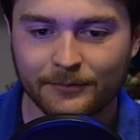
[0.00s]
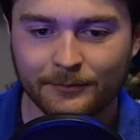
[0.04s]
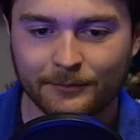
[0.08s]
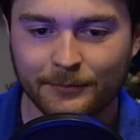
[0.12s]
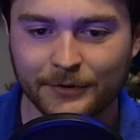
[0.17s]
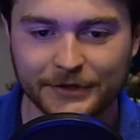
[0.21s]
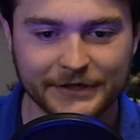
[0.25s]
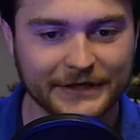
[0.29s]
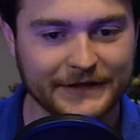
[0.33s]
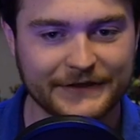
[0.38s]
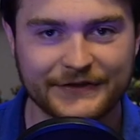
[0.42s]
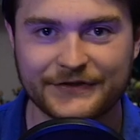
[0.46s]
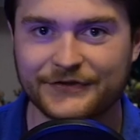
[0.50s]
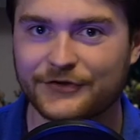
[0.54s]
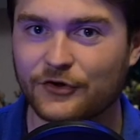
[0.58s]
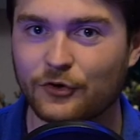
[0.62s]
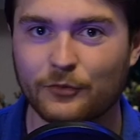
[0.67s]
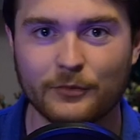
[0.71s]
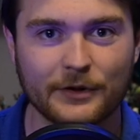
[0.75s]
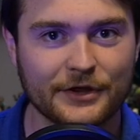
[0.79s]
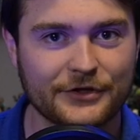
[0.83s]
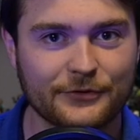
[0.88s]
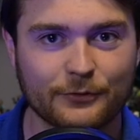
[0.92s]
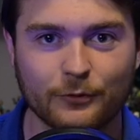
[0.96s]
But it's so
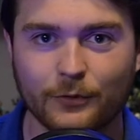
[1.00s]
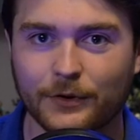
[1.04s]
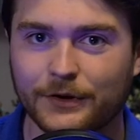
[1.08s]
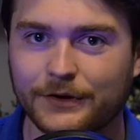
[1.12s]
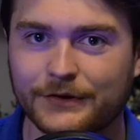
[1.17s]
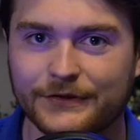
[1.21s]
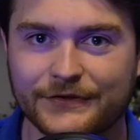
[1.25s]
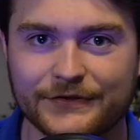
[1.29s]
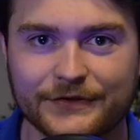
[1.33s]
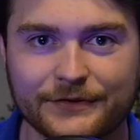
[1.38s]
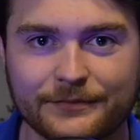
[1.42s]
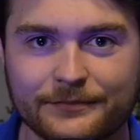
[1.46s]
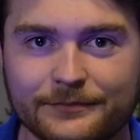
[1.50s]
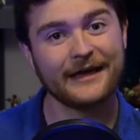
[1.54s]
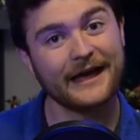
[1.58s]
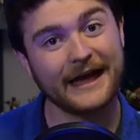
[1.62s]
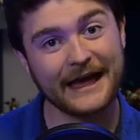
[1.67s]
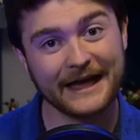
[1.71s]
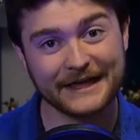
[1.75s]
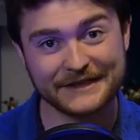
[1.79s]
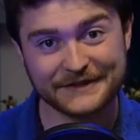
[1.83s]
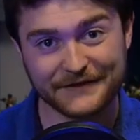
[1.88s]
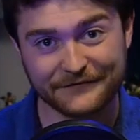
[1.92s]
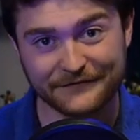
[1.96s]
much worse.
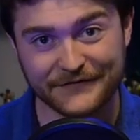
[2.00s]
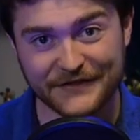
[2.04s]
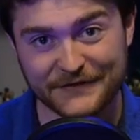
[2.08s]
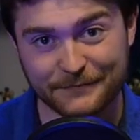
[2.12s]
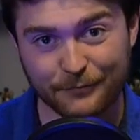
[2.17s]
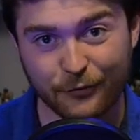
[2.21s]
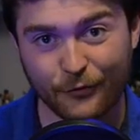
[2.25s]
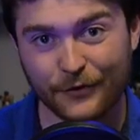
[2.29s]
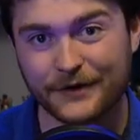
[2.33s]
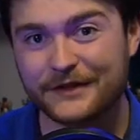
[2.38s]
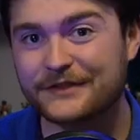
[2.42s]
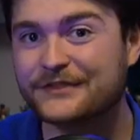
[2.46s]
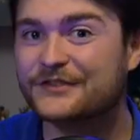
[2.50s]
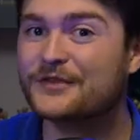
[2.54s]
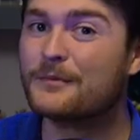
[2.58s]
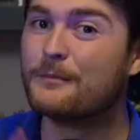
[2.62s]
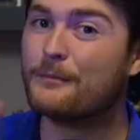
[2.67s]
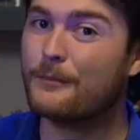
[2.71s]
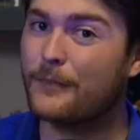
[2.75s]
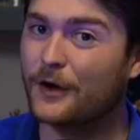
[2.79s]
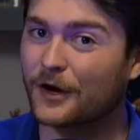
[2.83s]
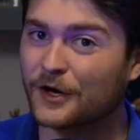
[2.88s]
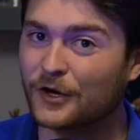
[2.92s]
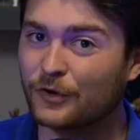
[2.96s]
As of this point,
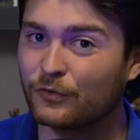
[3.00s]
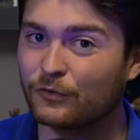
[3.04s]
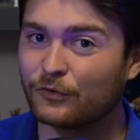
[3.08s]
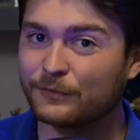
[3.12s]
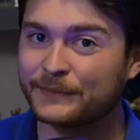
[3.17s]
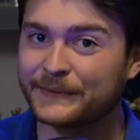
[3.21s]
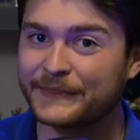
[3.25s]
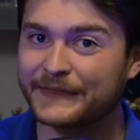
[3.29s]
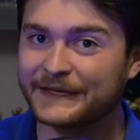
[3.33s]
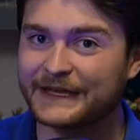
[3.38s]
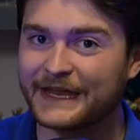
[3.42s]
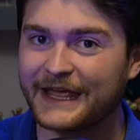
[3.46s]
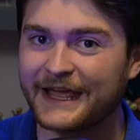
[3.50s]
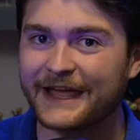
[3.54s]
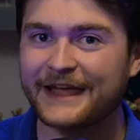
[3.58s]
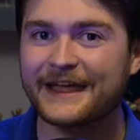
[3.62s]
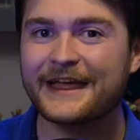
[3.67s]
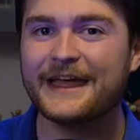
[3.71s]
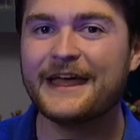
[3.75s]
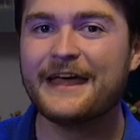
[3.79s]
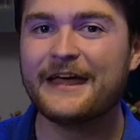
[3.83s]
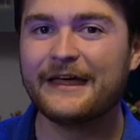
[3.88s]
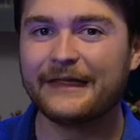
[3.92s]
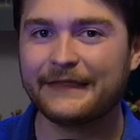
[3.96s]
tomorrow will be the
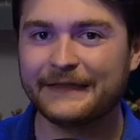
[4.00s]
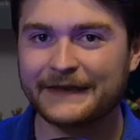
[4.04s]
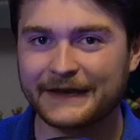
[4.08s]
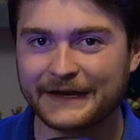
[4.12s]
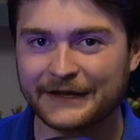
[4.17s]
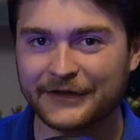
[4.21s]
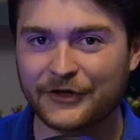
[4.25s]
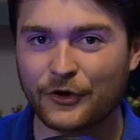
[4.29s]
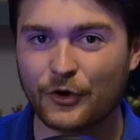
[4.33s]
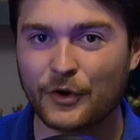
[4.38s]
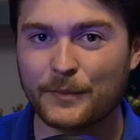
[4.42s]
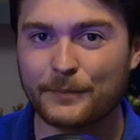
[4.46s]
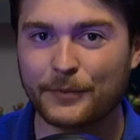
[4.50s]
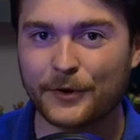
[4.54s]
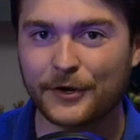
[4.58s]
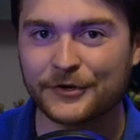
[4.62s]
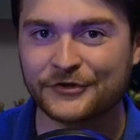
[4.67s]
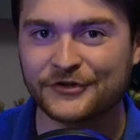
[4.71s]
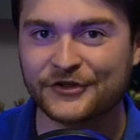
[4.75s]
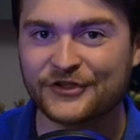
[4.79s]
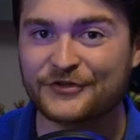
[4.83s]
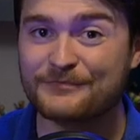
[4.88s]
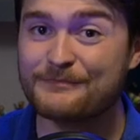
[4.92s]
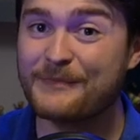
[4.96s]
day that I go and
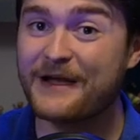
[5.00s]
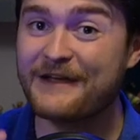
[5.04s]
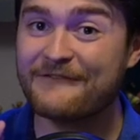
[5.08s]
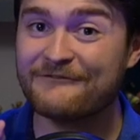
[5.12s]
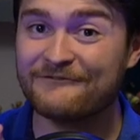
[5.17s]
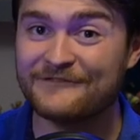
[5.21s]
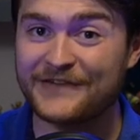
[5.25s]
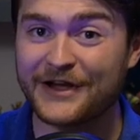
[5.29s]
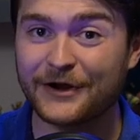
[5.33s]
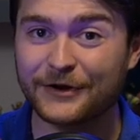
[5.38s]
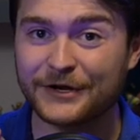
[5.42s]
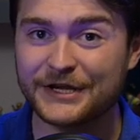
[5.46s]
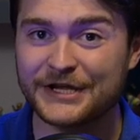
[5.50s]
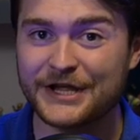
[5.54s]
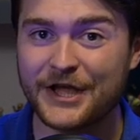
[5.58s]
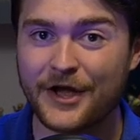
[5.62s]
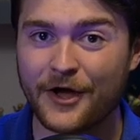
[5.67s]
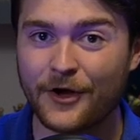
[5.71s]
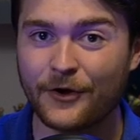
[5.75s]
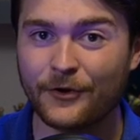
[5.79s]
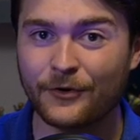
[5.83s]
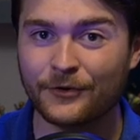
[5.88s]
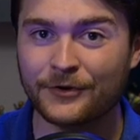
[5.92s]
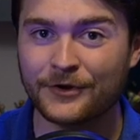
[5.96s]
purchase my very
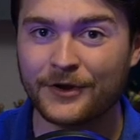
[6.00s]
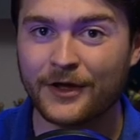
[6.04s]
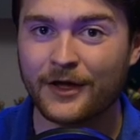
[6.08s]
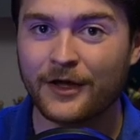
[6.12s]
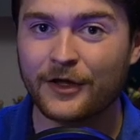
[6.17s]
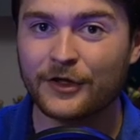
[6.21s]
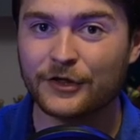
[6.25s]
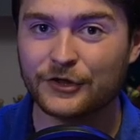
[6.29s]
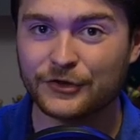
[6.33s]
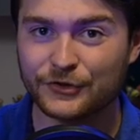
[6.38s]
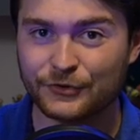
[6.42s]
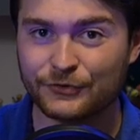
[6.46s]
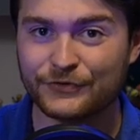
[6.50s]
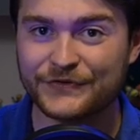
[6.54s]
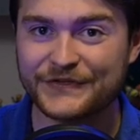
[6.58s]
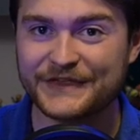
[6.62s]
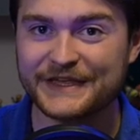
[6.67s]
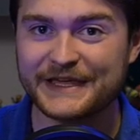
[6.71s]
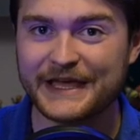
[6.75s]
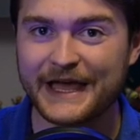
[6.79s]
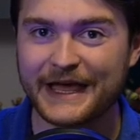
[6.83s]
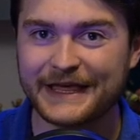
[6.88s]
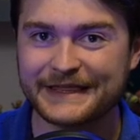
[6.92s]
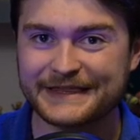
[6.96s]
own
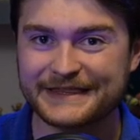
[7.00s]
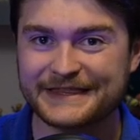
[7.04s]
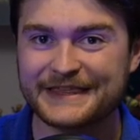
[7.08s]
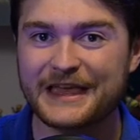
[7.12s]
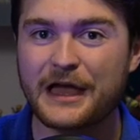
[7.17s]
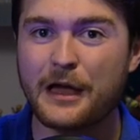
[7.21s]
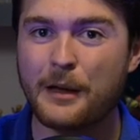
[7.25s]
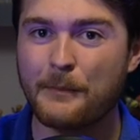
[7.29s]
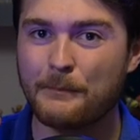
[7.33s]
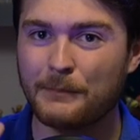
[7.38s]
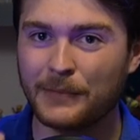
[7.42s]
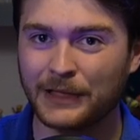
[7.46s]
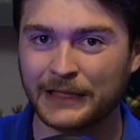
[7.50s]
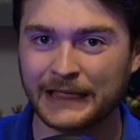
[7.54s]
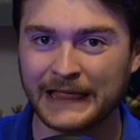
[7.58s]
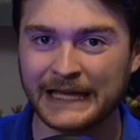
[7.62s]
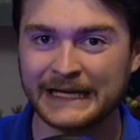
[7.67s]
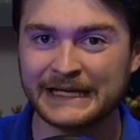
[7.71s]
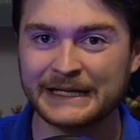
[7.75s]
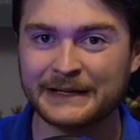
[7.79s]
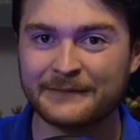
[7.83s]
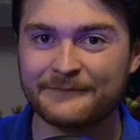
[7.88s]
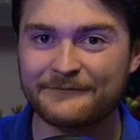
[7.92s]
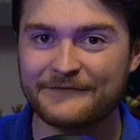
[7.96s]
UCS
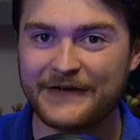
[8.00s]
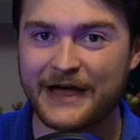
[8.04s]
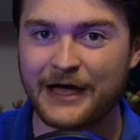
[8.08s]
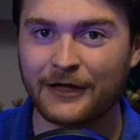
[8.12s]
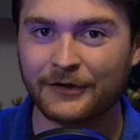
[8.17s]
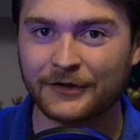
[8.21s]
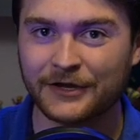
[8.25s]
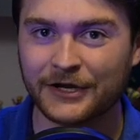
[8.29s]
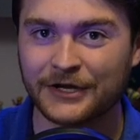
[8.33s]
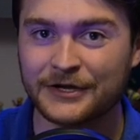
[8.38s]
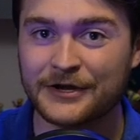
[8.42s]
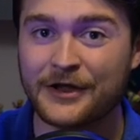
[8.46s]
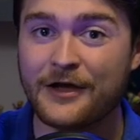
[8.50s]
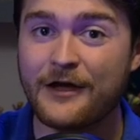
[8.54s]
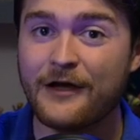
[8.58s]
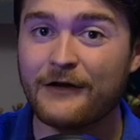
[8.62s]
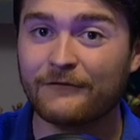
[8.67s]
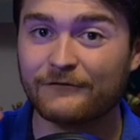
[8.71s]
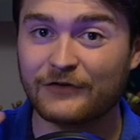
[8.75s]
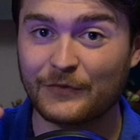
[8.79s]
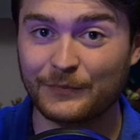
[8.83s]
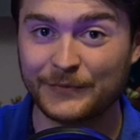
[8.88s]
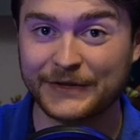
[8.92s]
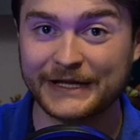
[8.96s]
Millennium Falcon
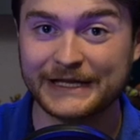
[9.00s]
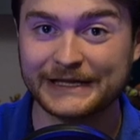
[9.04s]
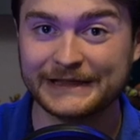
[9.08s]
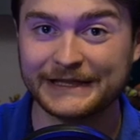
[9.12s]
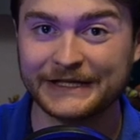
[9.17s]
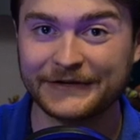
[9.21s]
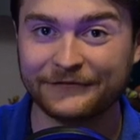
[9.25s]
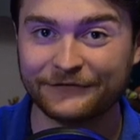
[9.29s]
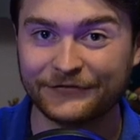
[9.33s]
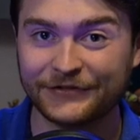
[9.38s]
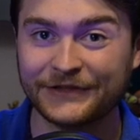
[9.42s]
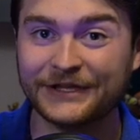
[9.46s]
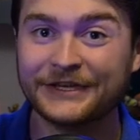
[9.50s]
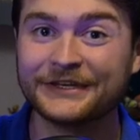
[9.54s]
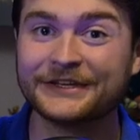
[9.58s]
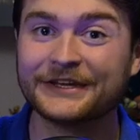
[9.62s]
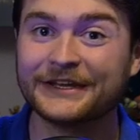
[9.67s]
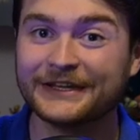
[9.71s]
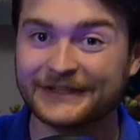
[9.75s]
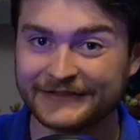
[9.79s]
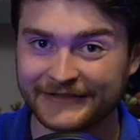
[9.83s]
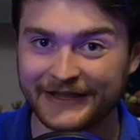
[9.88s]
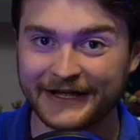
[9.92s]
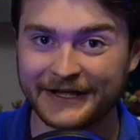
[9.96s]
from the Cleveland
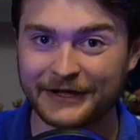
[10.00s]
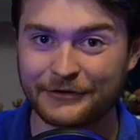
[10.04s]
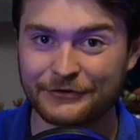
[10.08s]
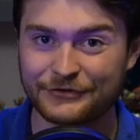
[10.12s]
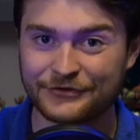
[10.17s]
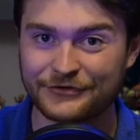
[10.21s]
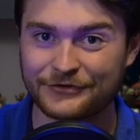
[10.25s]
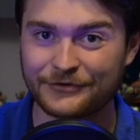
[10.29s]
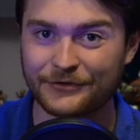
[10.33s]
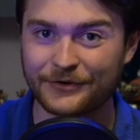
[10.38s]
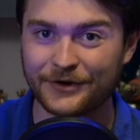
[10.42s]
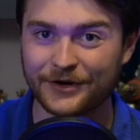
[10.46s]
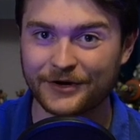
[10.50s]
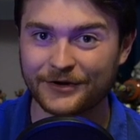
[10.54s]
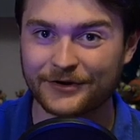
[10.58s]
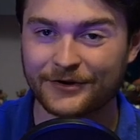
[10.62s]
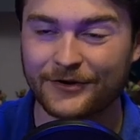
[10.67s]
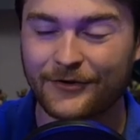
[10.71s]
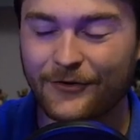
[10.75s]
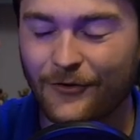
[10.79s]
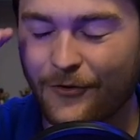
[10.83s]
LEGO store.